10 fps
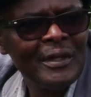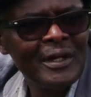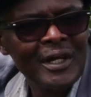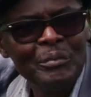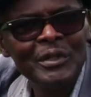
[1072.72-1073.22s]

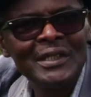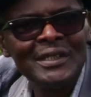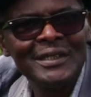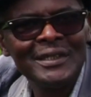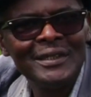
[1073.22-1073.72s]
Herbert
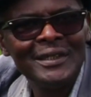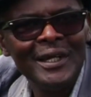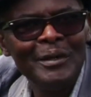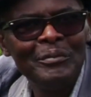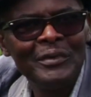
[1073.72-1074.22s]

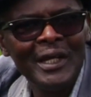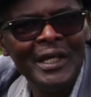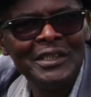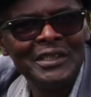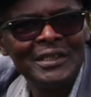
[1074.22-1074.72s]

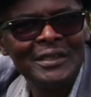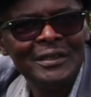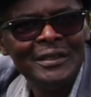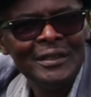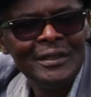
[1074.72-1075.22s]
H.
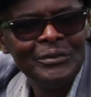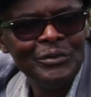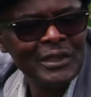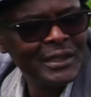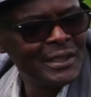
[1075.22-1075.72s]

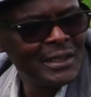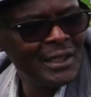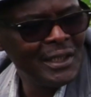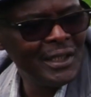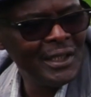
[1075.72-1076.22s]
Walters,
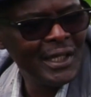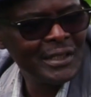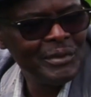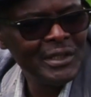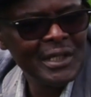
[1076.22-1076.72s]
he has
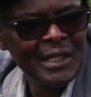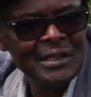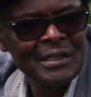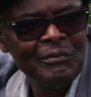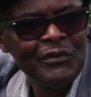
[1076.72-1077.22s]
been
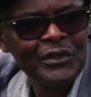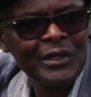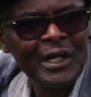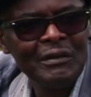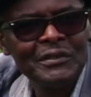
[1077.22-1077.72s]
taking some
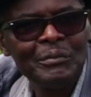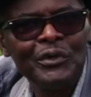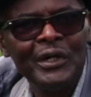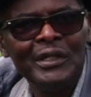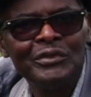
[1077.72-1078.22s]
photographs, some
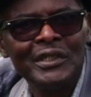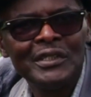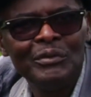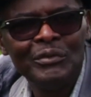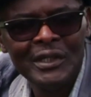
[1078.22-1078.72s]
quite
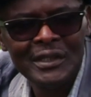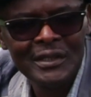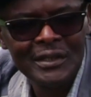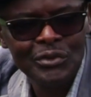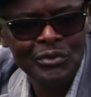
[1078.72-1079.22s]
interesting
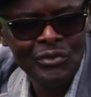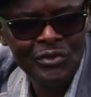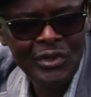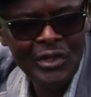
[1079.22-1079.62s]
ones too,